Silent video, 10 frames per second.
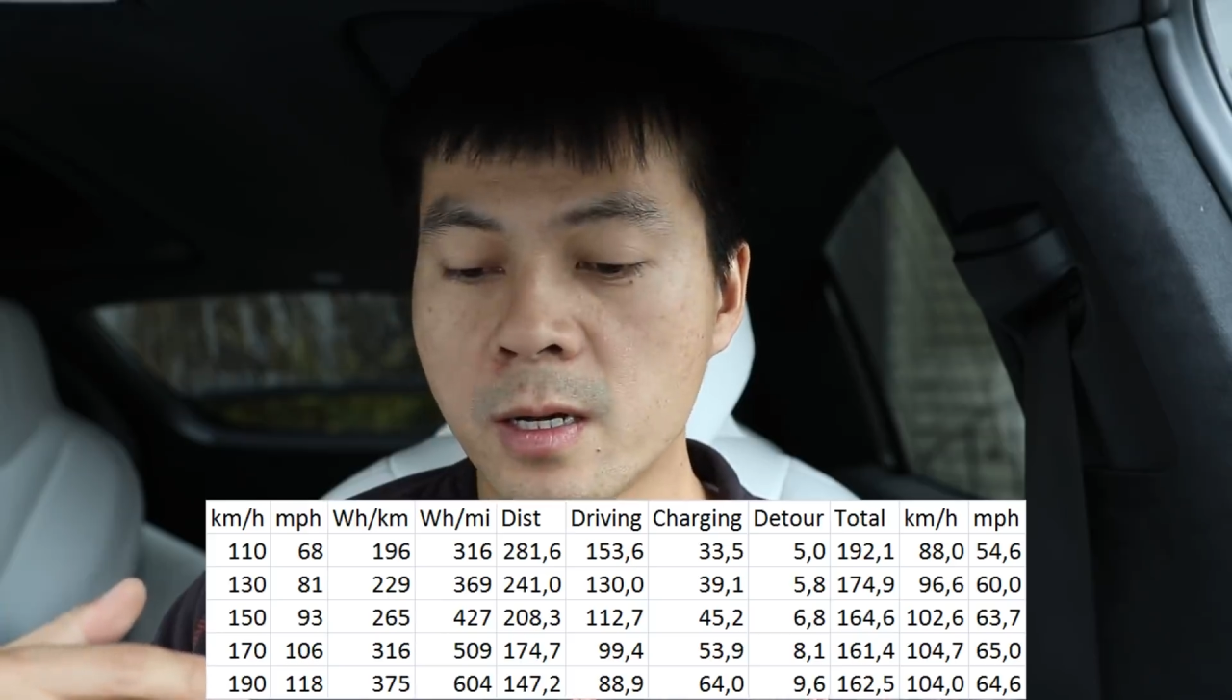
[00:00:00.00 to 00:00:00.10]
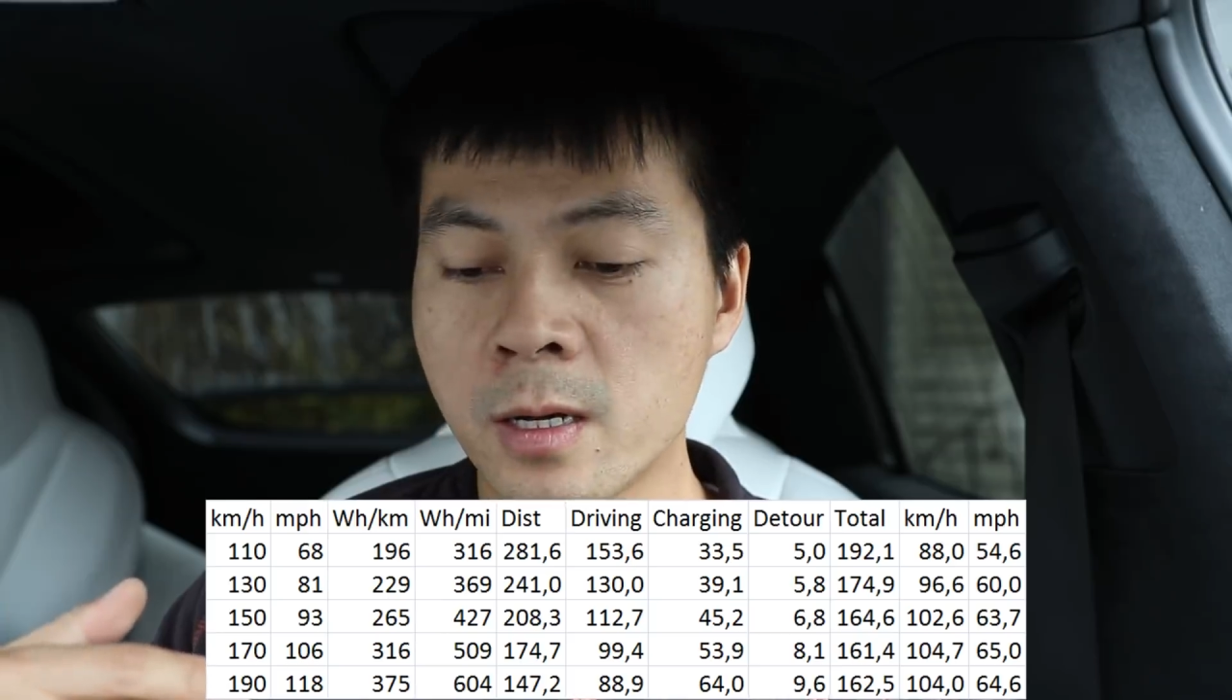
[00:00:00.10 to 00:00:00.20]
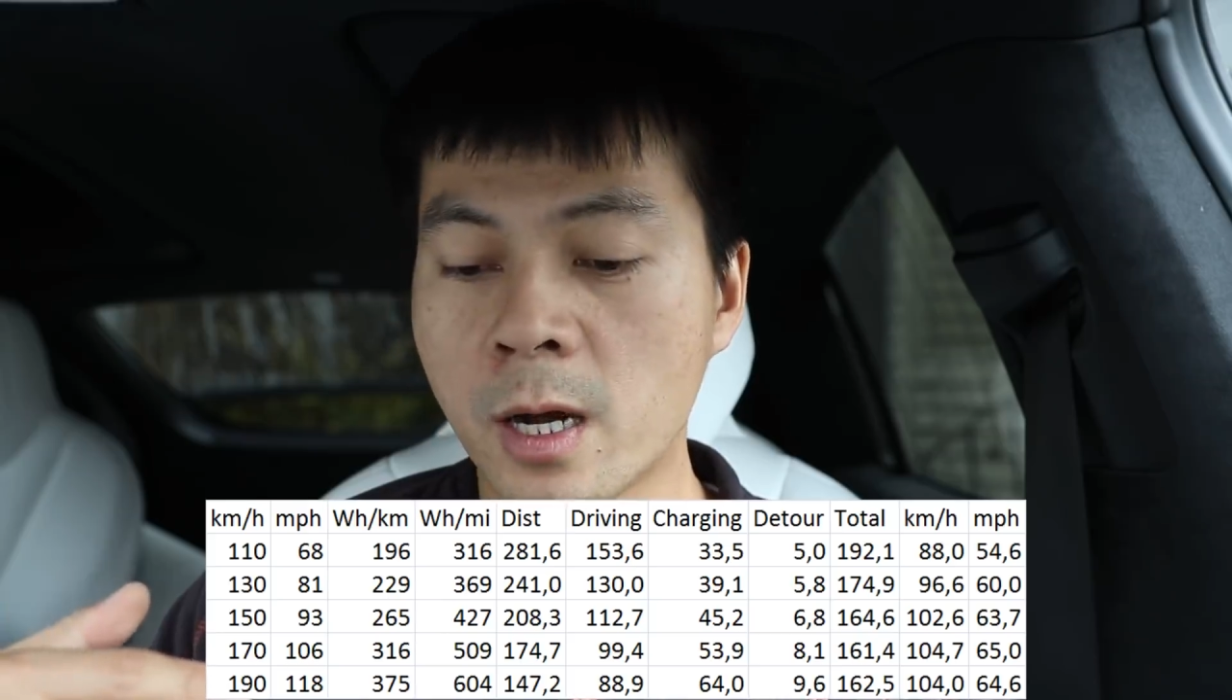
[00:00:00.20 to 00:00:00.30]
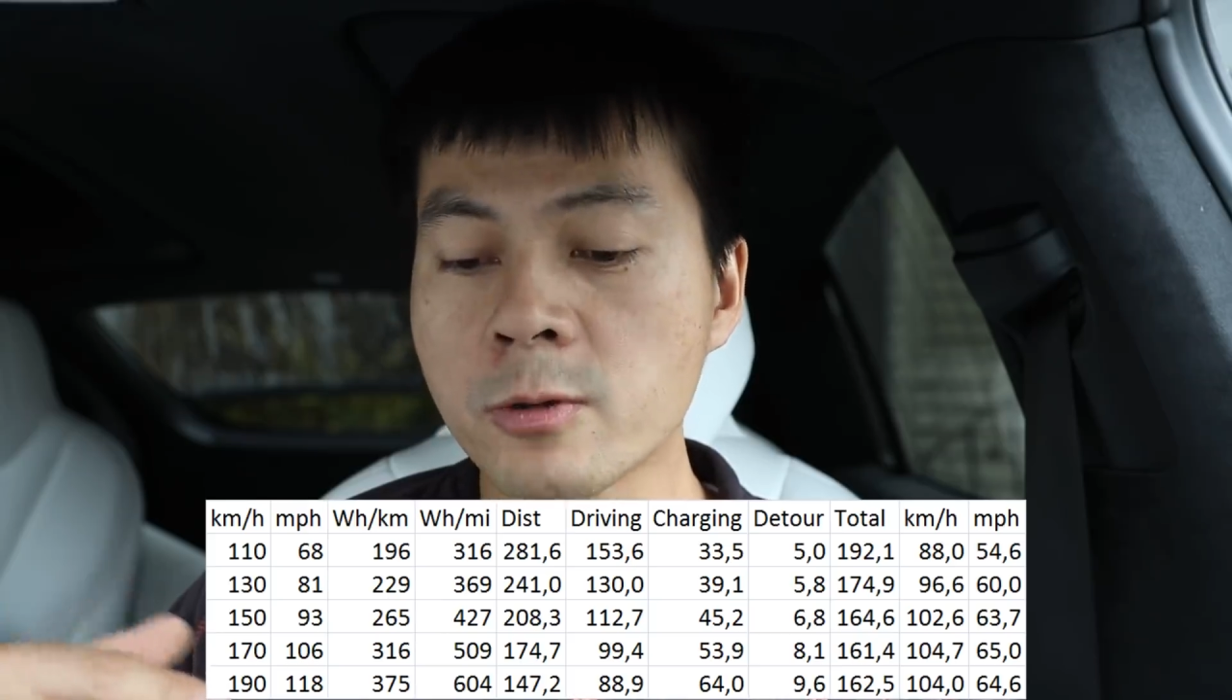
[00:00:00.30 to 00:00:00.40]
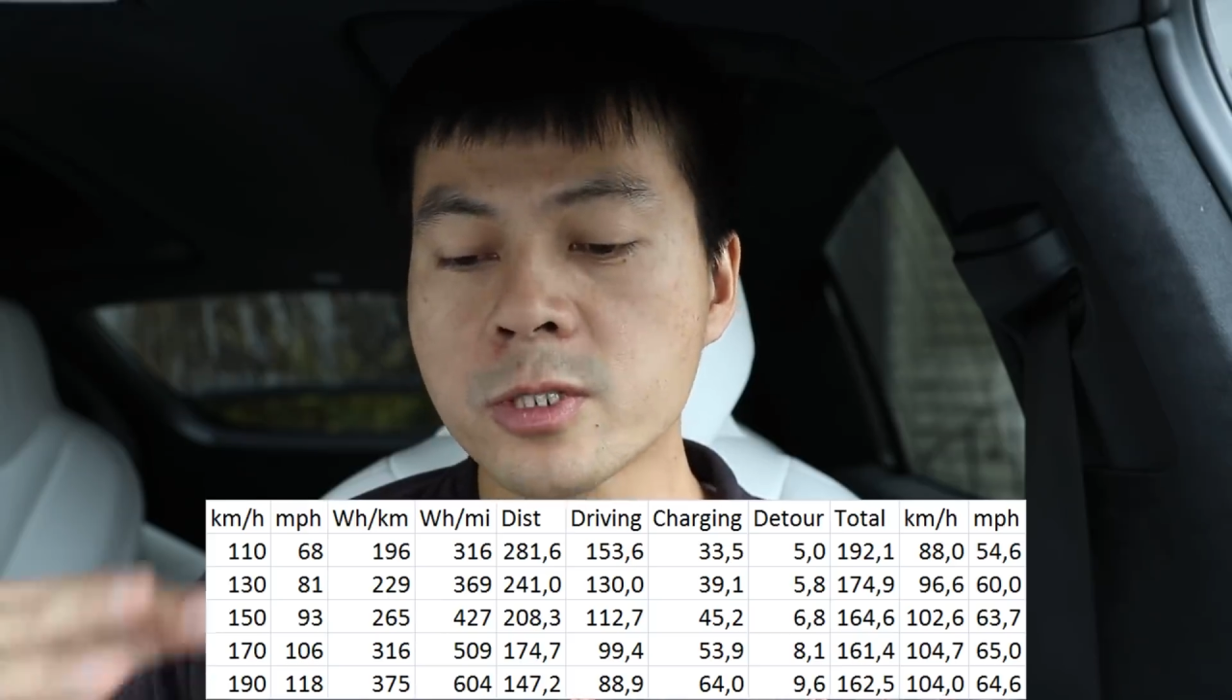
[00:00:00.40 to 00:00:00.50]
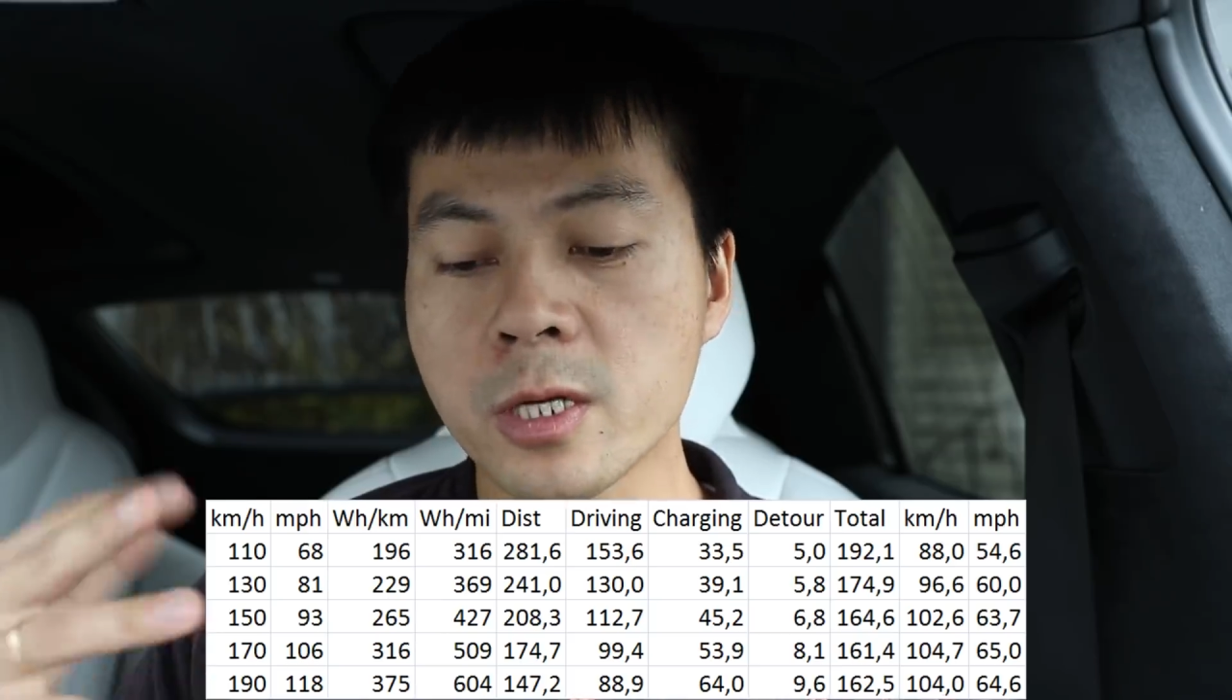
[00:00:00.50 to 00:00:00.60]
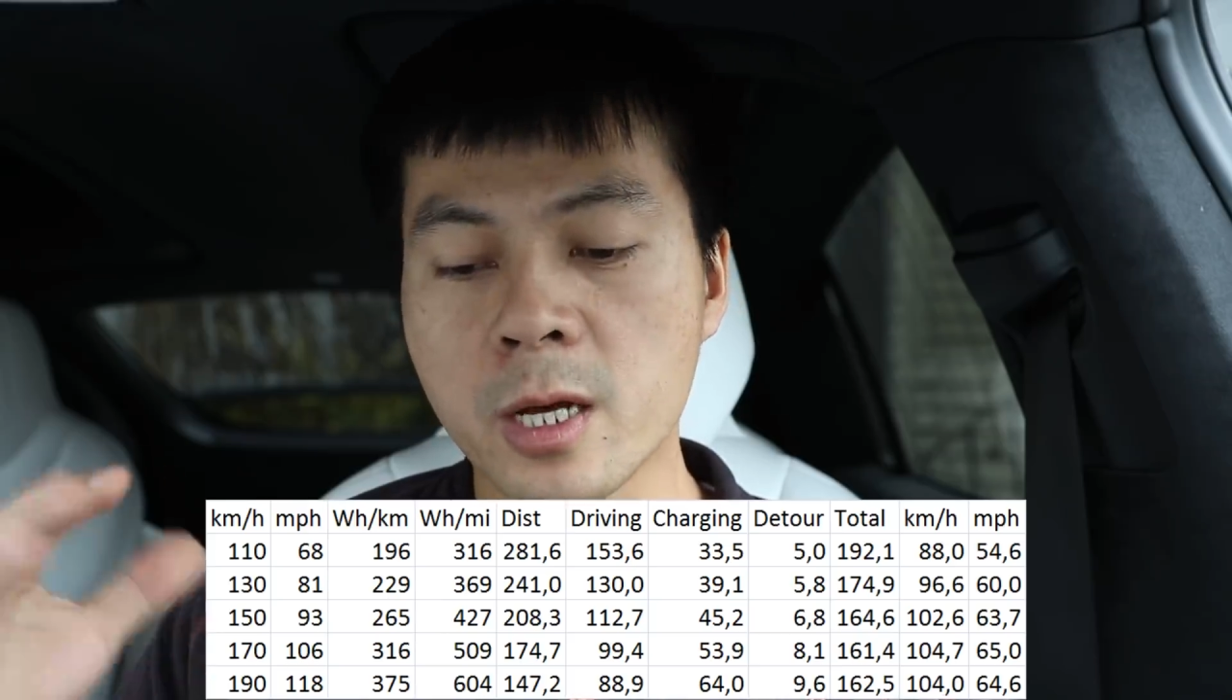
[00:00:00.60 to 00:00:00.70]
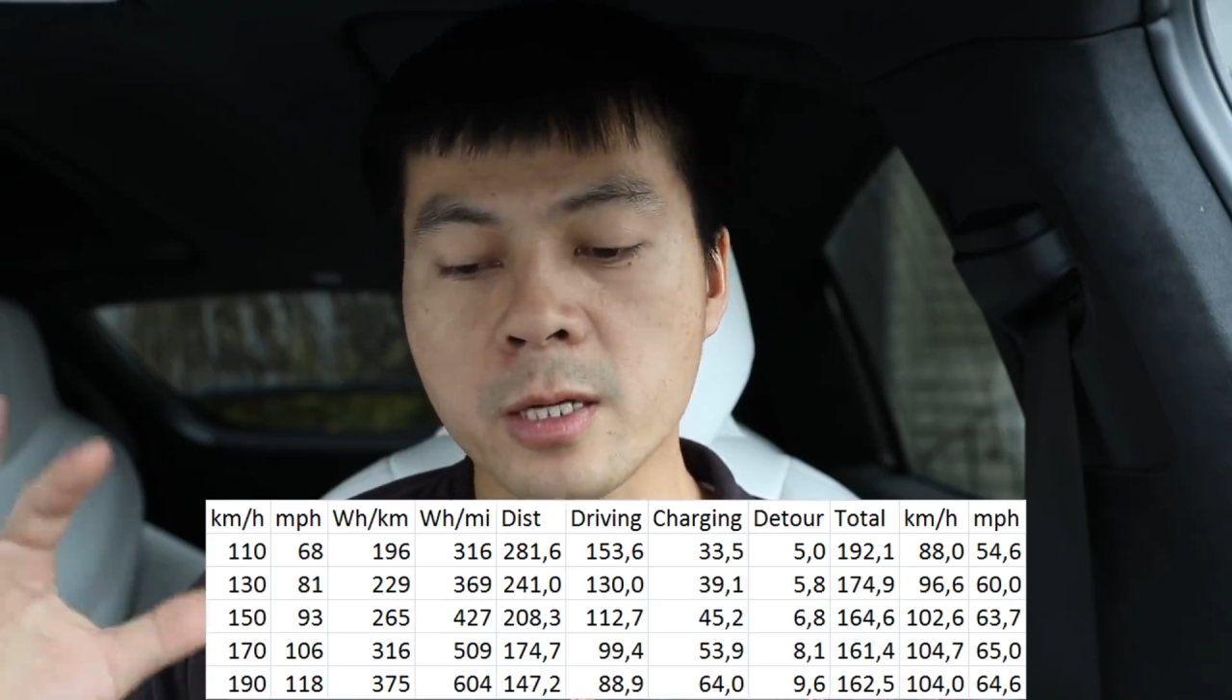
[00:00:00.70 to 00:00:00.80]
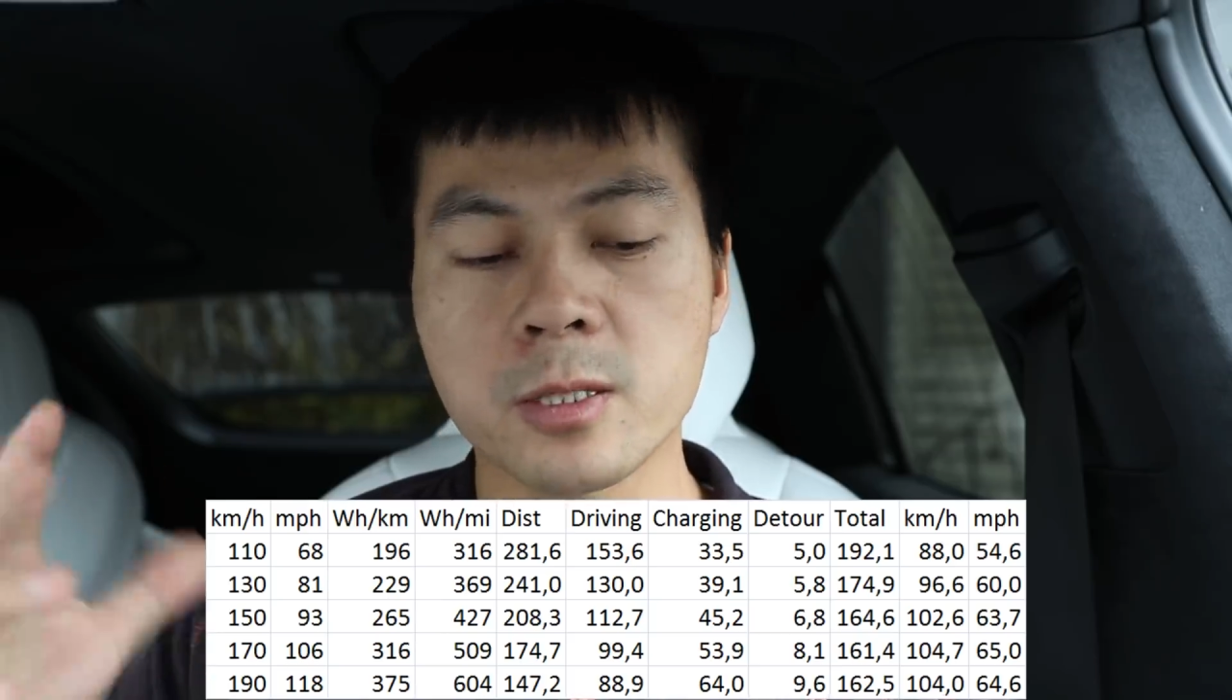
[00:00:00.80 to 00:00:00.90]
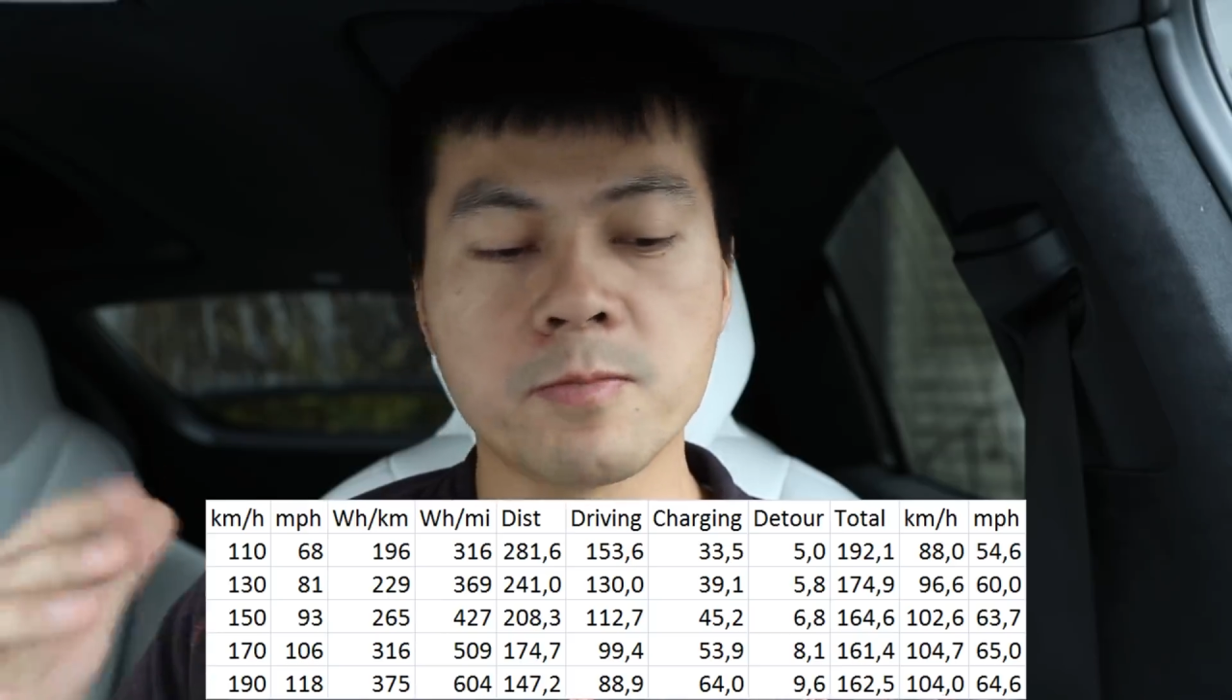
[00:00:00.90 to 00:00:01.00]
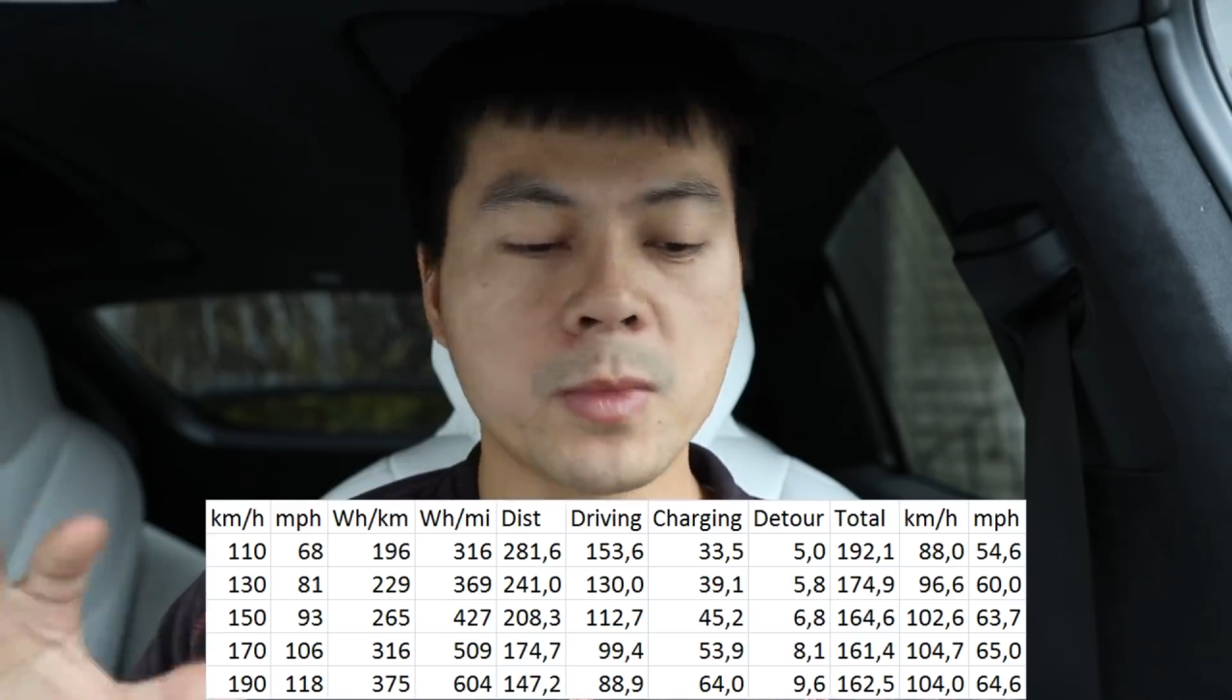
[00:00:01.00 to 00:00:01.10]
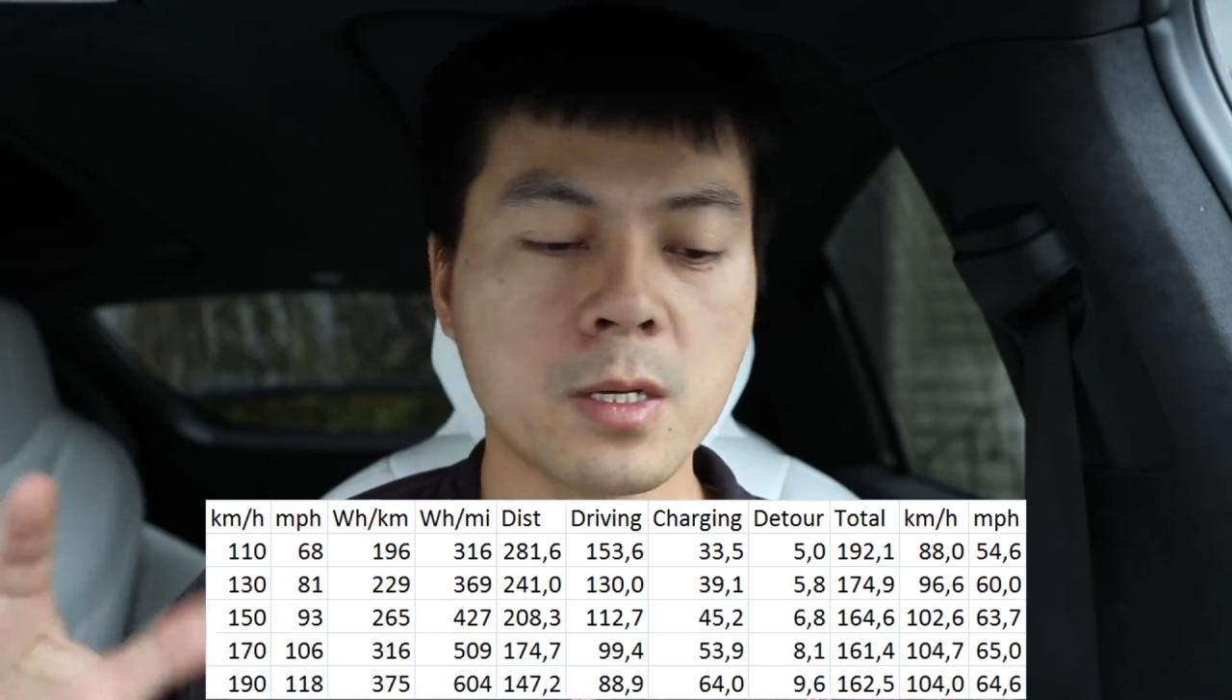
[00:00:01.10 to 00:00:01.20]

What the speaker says: I would say that